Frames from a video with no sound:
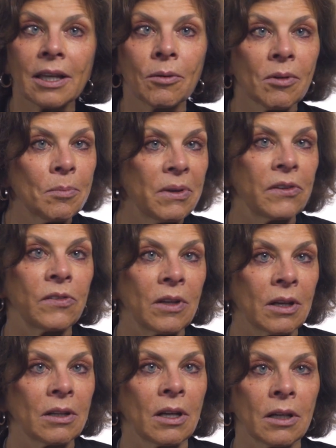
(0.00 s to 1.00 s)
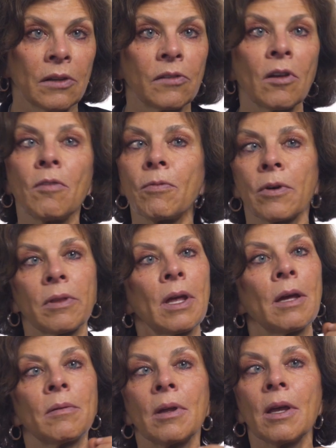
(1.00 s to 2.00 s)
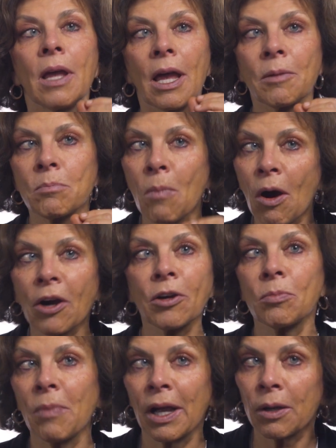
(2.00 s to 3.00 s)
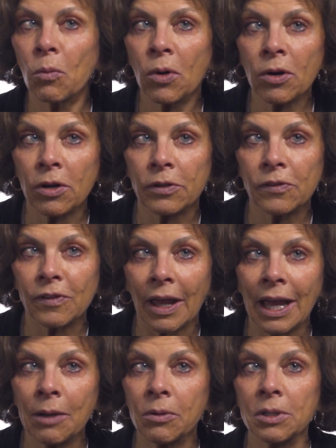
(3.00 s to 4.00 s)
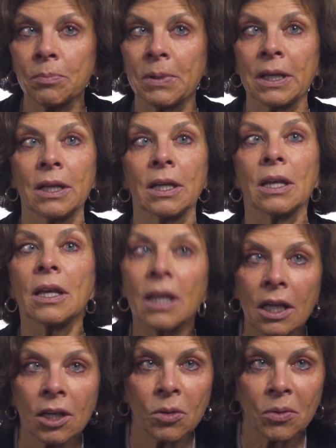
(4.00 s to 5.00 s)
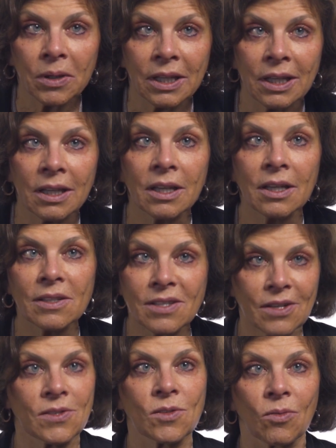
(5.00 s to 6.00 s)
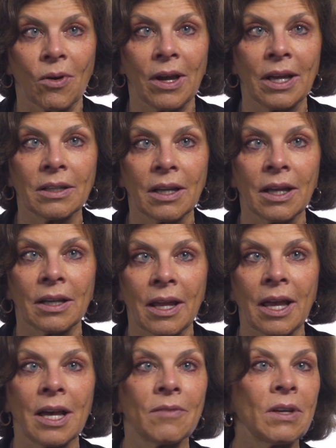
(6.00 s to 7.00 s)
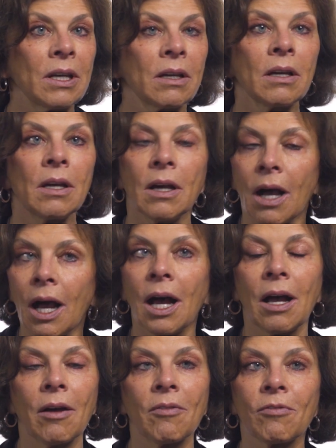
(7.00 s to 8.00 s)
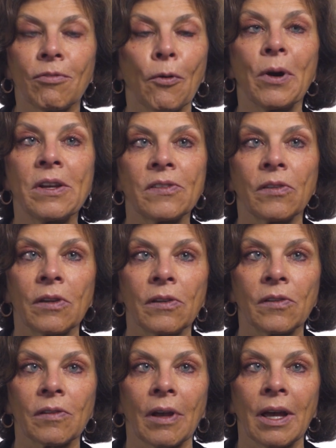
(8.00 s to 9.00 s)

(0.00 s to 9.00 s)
It would be CNN and so forth. And mark my words, I would be equally distraught at having voices